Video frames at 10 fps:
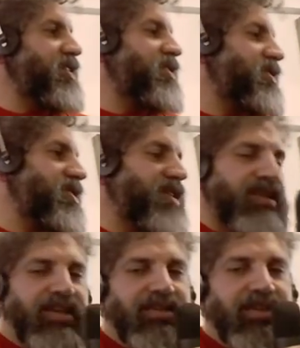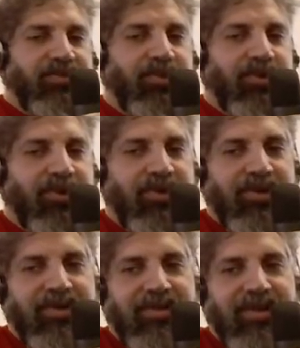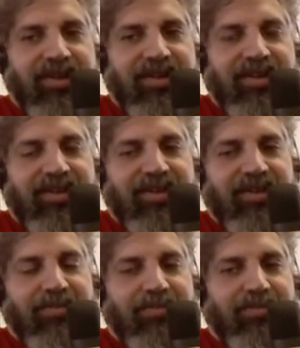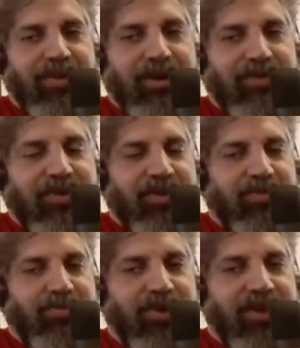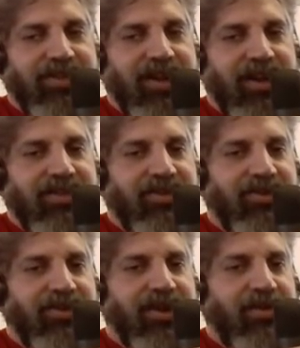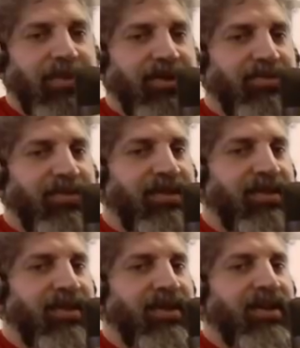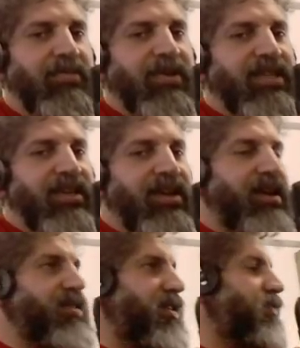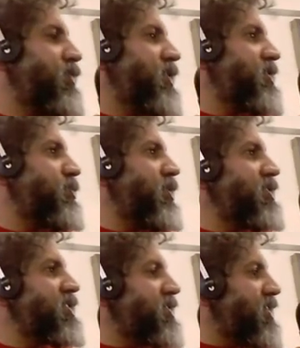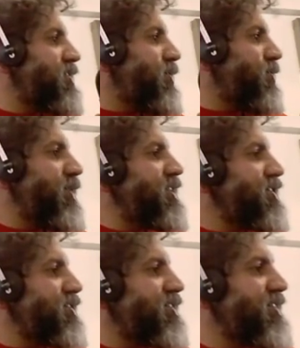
He says that he's more known because of his projects in Hackster and Microbit, but then he can't influence the politicians in his own region.